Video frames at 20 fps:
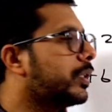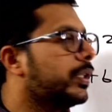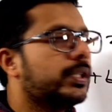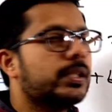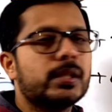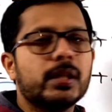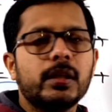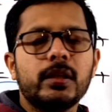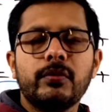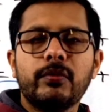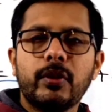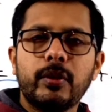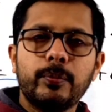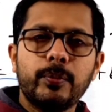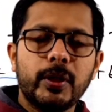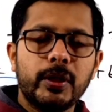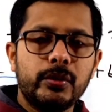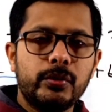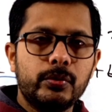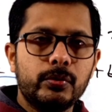6 divided
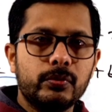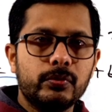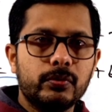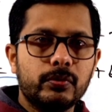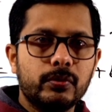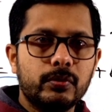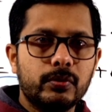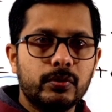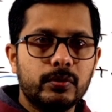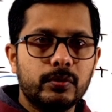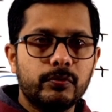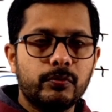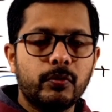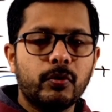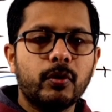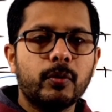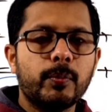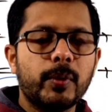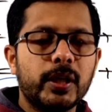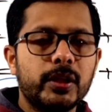by 2.
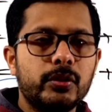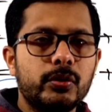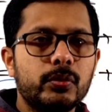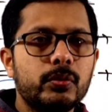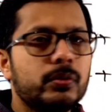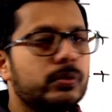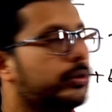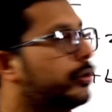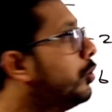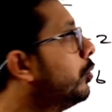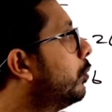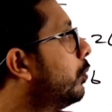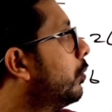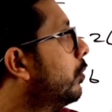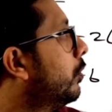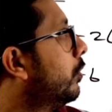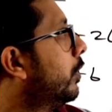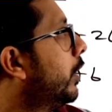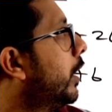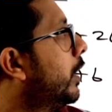4 by 2, 2.
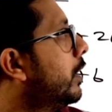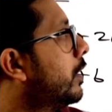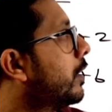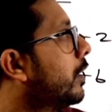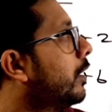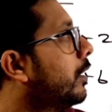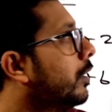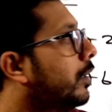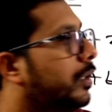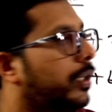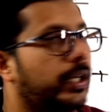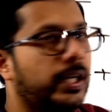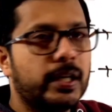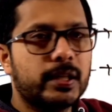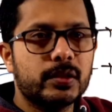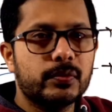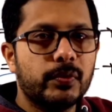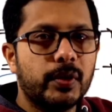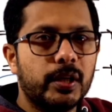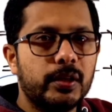That is a
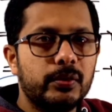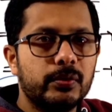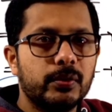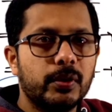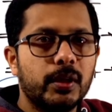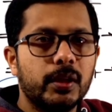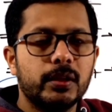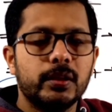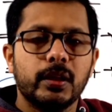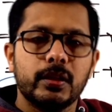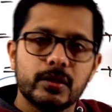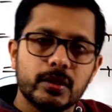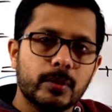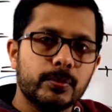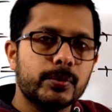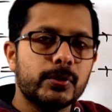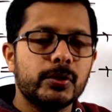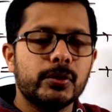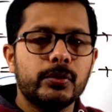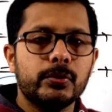x value. Then
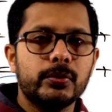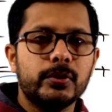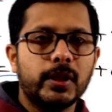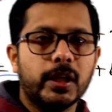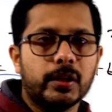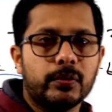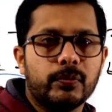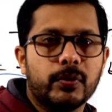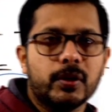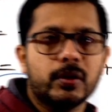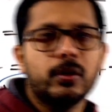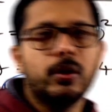substitute that one,